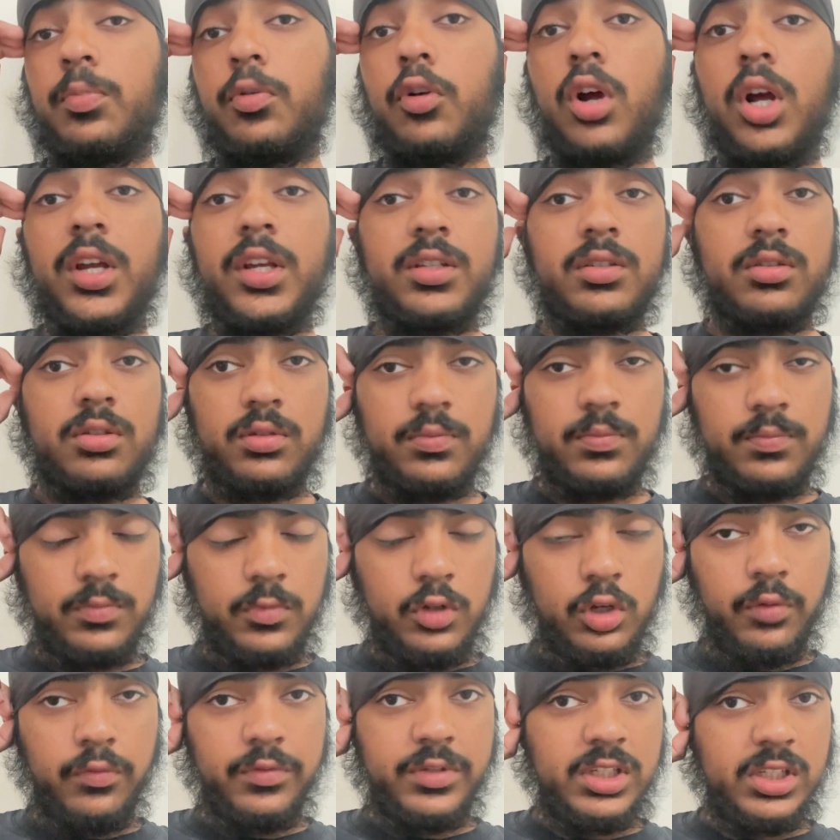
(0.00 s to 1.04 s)
price,
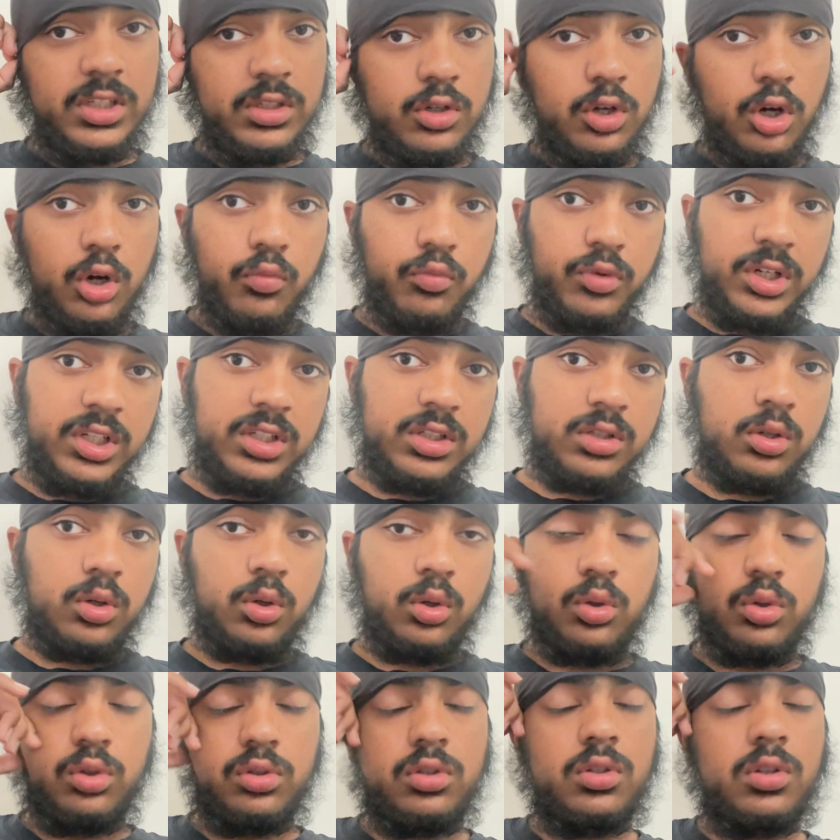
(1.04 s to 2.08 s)
obviously, he's got a release
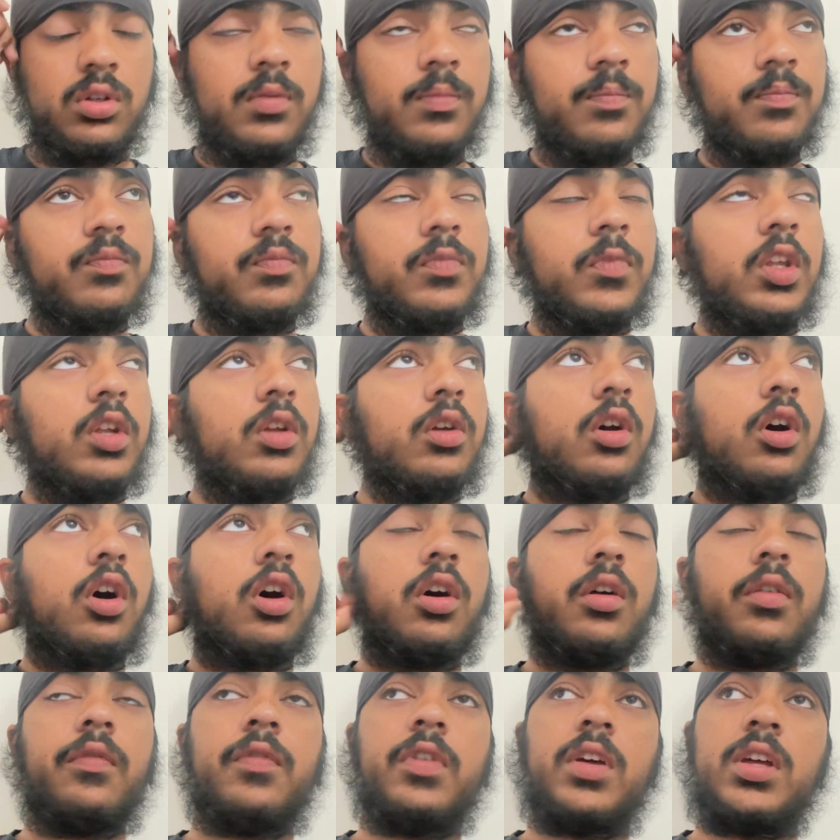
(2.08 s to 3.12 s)
clause
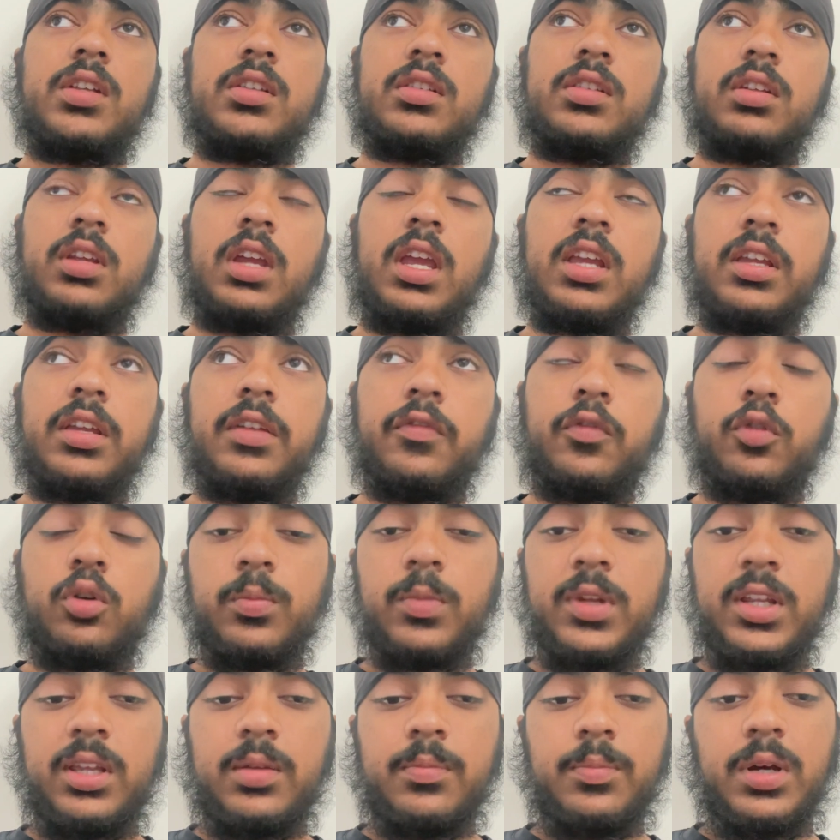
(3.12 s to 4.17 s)
of £84
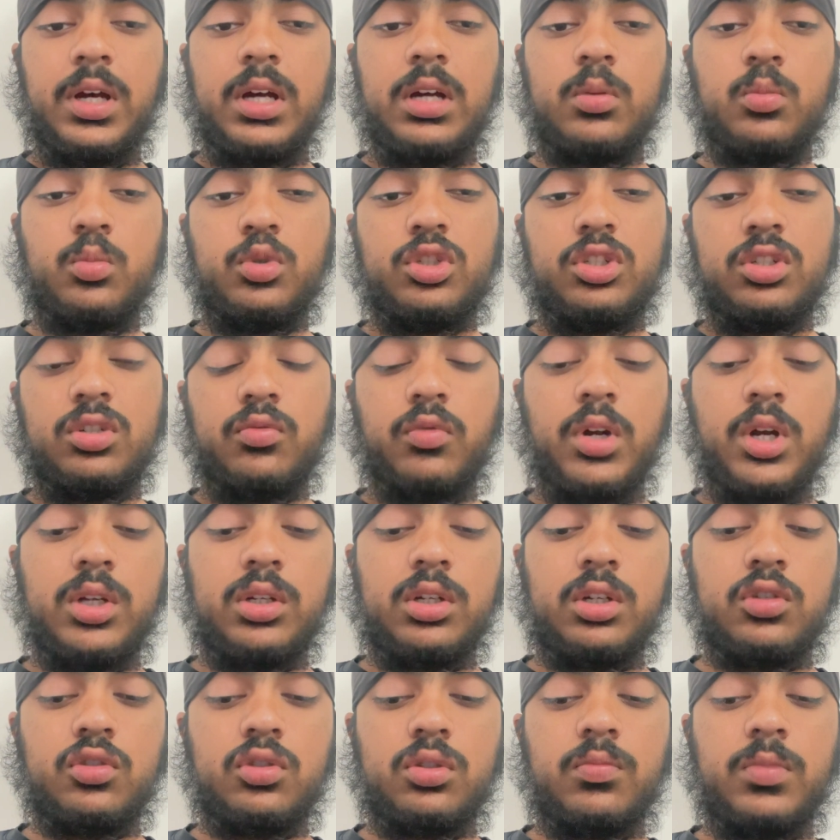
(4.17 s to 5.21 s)
million, which is around
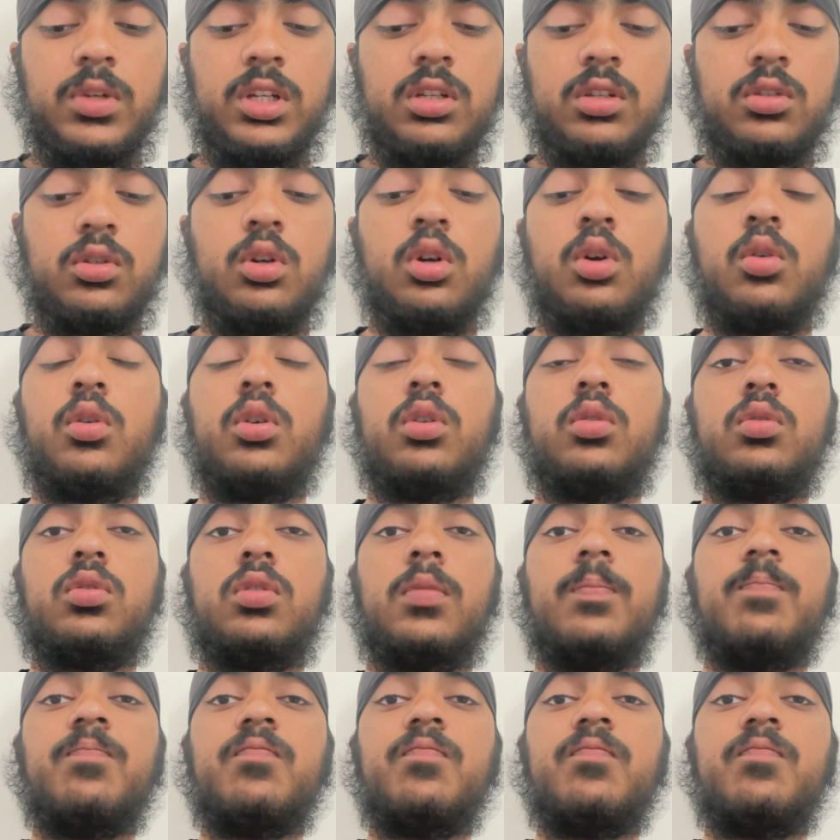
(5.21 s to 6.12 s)
€100 million.